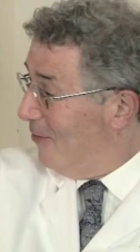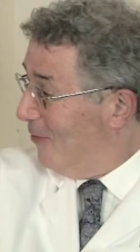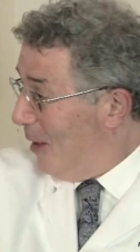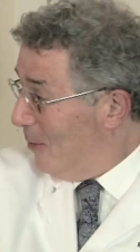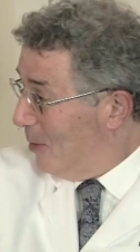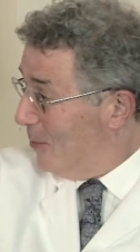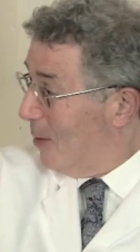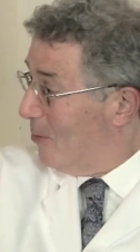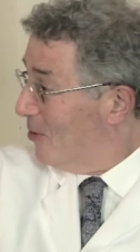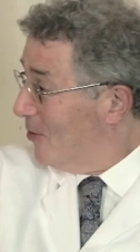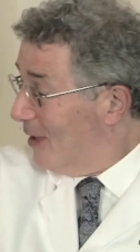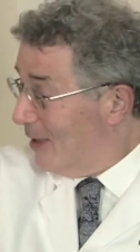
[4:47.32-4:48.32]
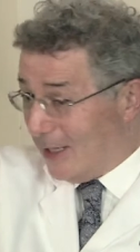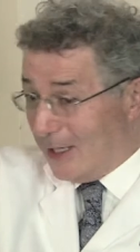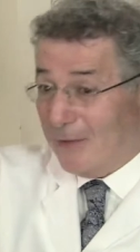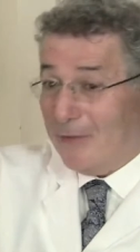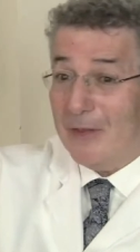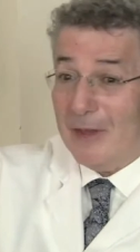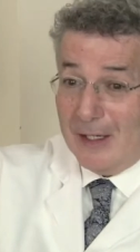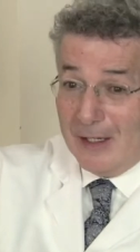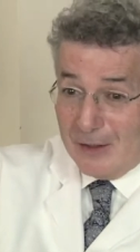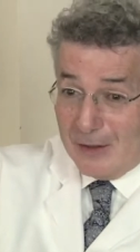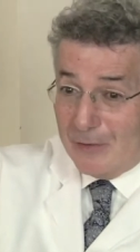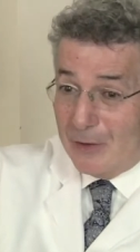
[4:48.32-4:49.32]
family member to leave the
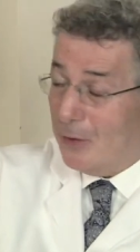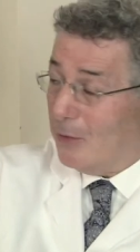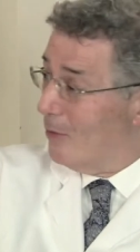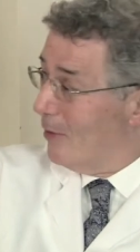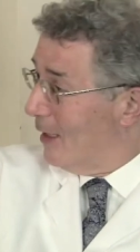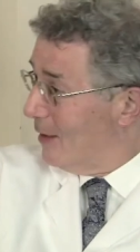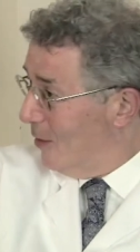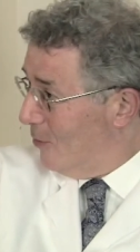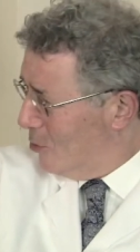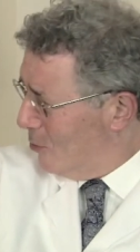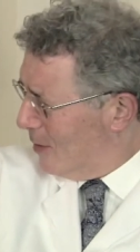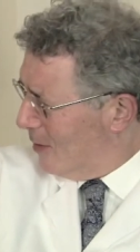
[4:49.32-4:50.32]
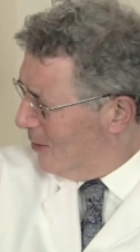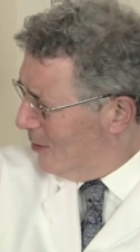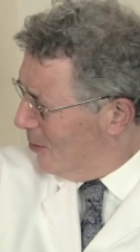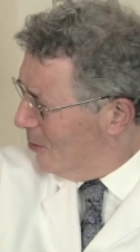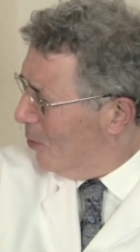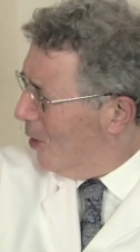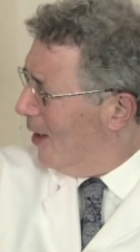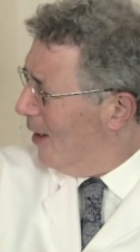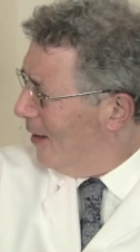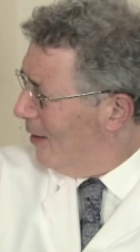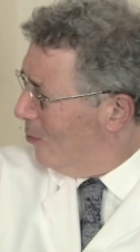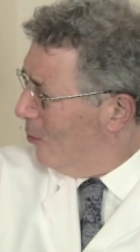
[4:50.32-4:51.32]
interview, that gives you a clue why.